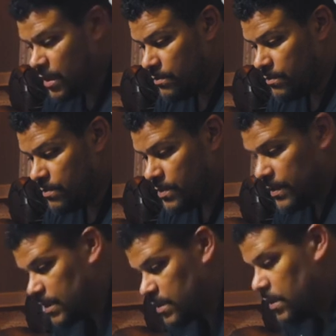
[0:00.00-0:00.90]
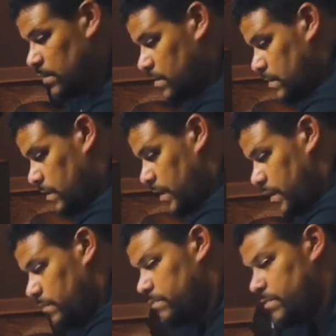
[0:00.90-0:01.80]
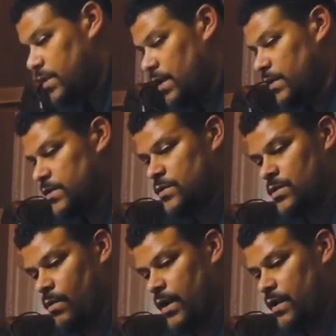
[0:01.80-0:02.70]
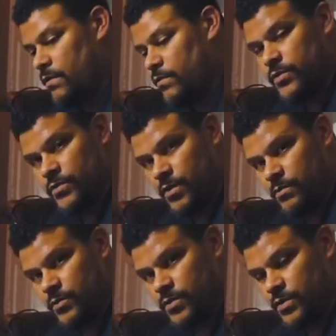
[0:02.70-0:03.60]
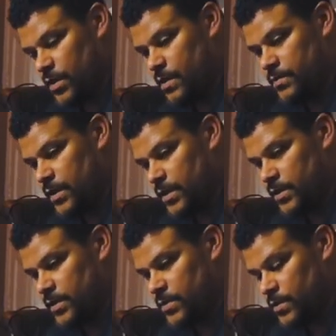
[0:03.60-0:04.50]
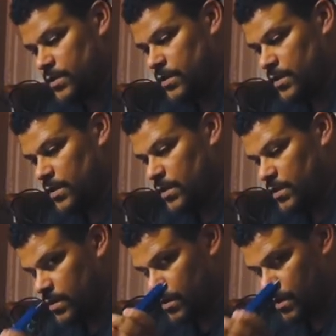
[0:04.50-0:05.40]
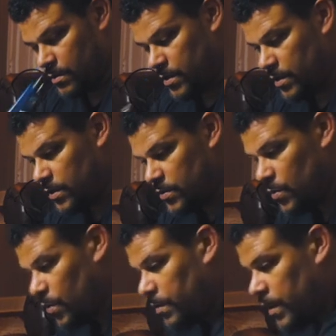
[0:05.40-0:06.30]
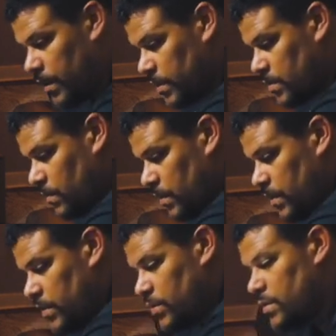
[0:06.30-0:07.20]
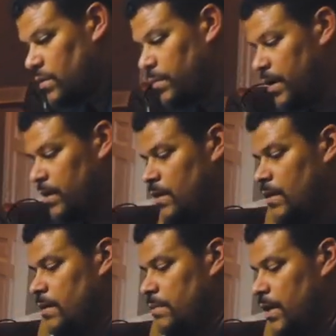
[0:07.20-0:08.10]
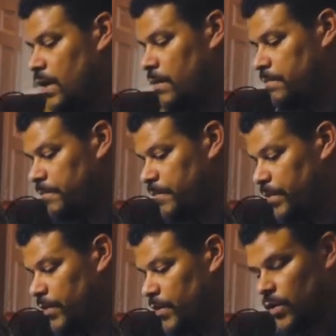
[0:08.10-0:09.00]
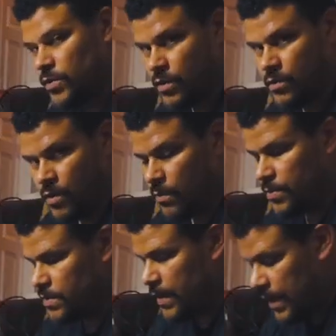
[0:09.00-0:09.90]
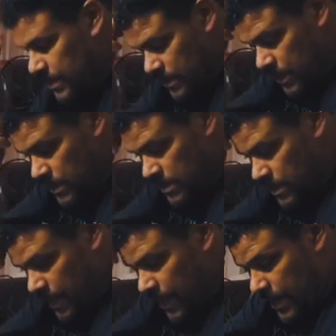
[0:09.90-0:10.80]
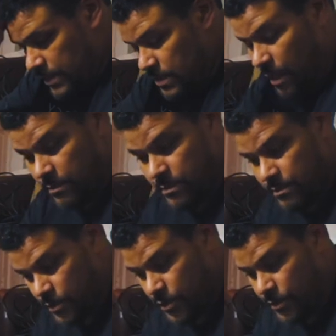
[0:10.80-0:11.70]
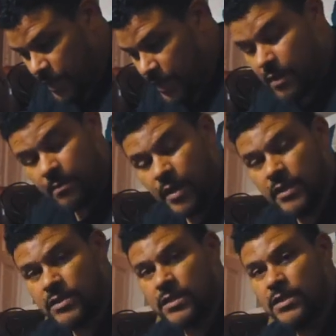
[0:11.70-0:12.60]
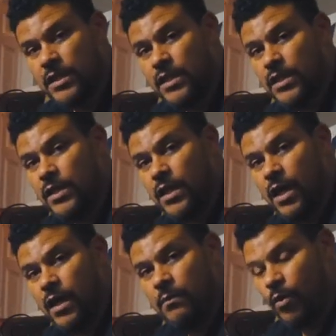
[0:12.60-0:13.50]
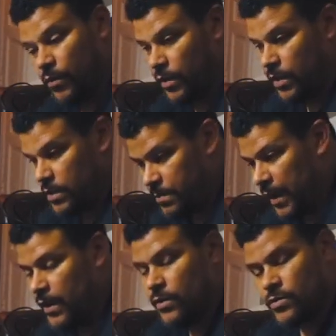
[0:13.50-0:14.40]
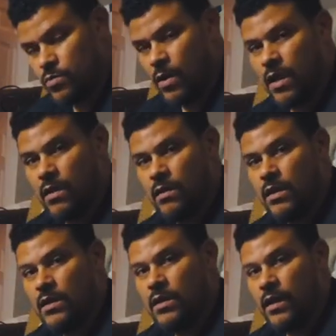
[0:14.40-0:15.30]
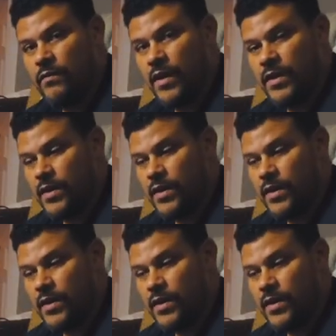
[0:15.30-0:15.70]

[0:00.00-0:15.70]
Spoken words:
and prismatic cells are any cell that's square with 2 terminals on top, kind of like this one. I'll tell you the story behind this one in just a little bit. But those are called prismatic cells, and some do need compression, or they'll expand or swell. if they